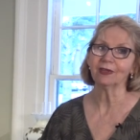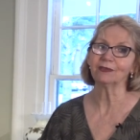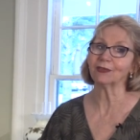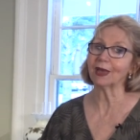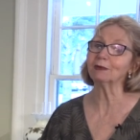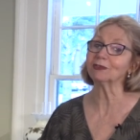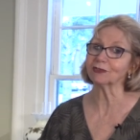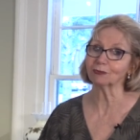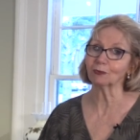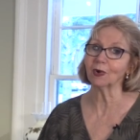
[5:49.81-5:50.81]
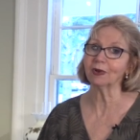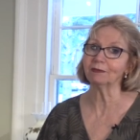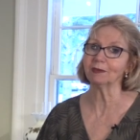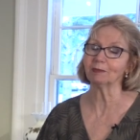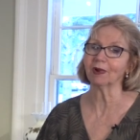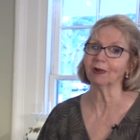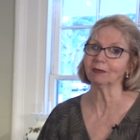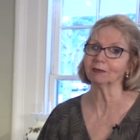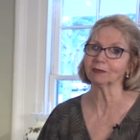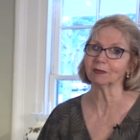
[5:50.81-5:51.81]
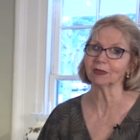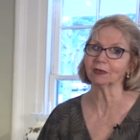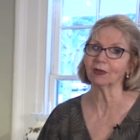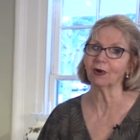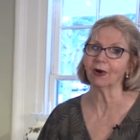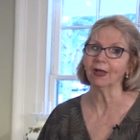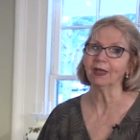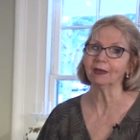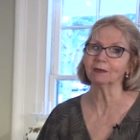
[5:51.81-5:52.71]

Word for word: So that was just one of the problems with the law.